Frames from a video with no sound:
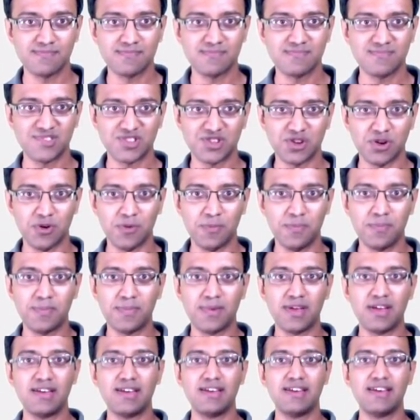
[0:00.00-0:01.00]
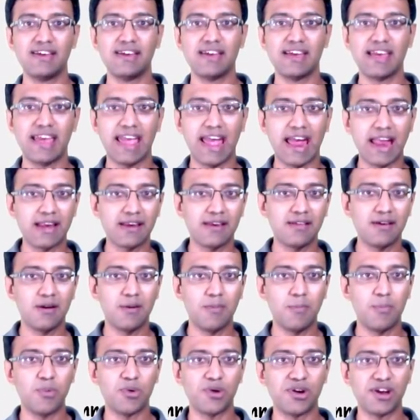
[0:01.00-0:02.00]
So get,
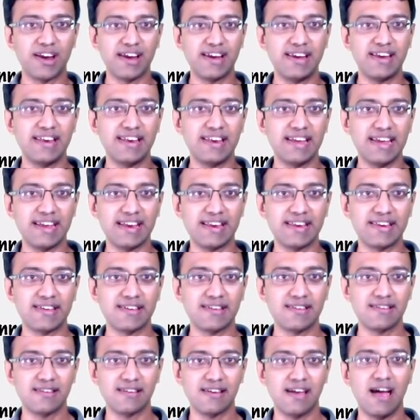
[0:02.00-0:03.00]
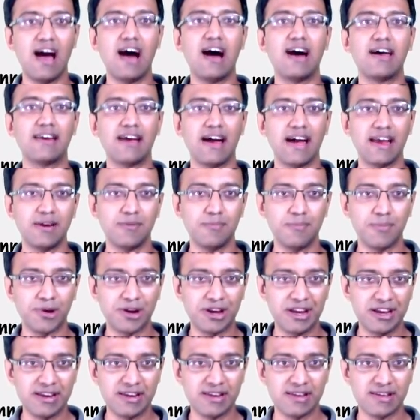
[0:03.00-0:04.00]
put, and delete are
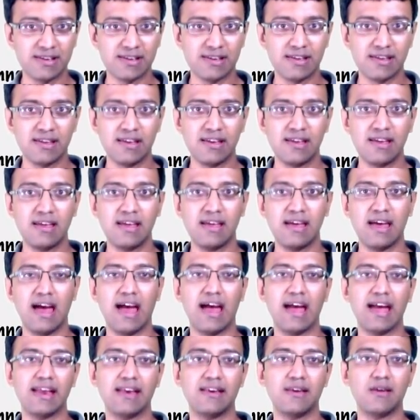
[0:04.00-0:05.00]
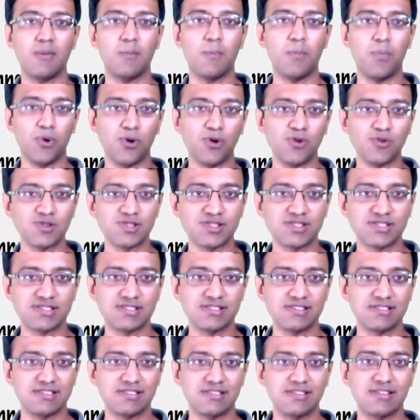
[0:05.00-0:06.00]
idempotent, and
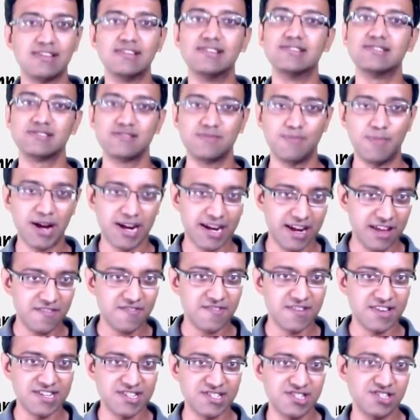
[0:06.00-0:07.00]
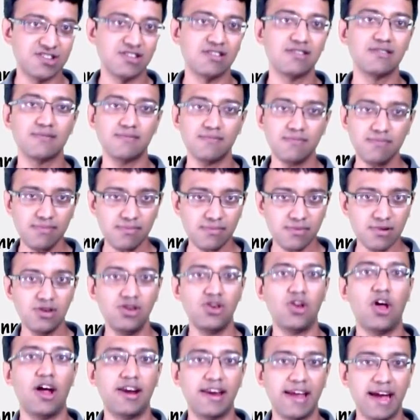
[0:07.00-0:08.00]
post is by definition
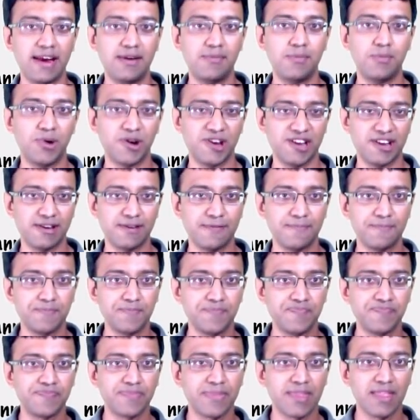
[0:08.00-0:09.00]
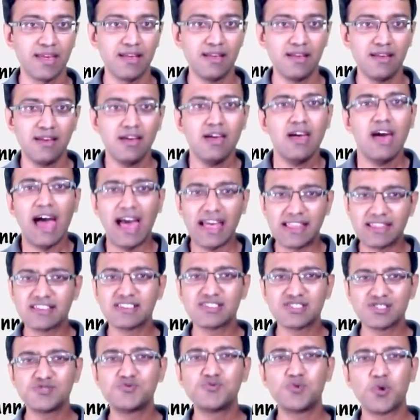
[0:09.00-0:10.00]
not idempotent. And
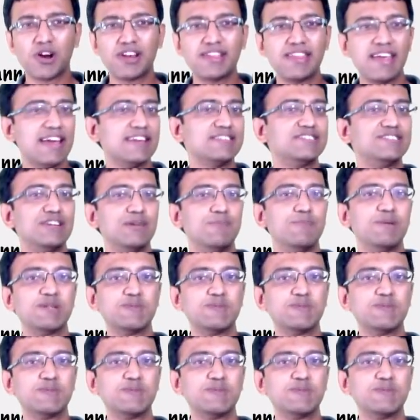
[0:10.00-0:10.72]
this is what the HTTP